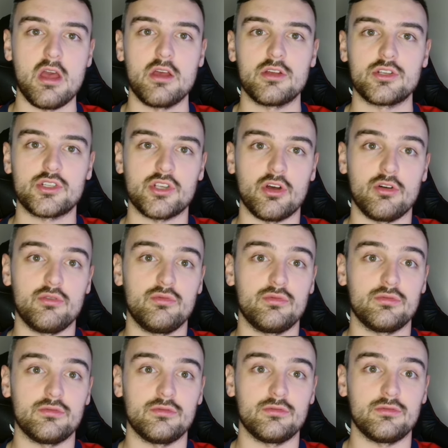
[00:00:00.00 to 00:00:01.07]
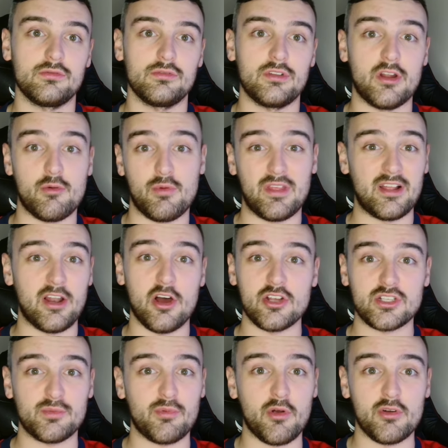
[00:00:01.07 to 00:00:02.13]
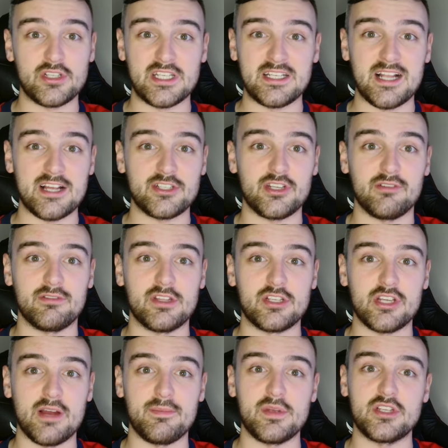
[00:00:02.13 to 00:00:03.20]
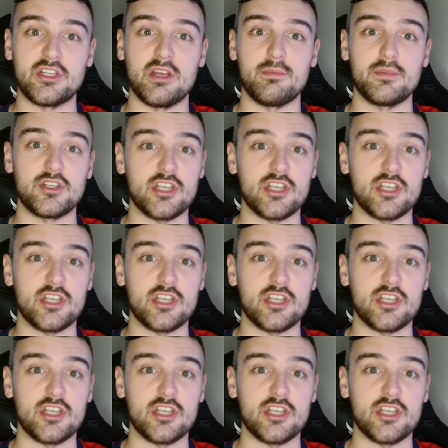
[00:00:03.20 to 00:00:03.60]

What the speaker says: So, you know, with a lot of surprises last year in the Championship,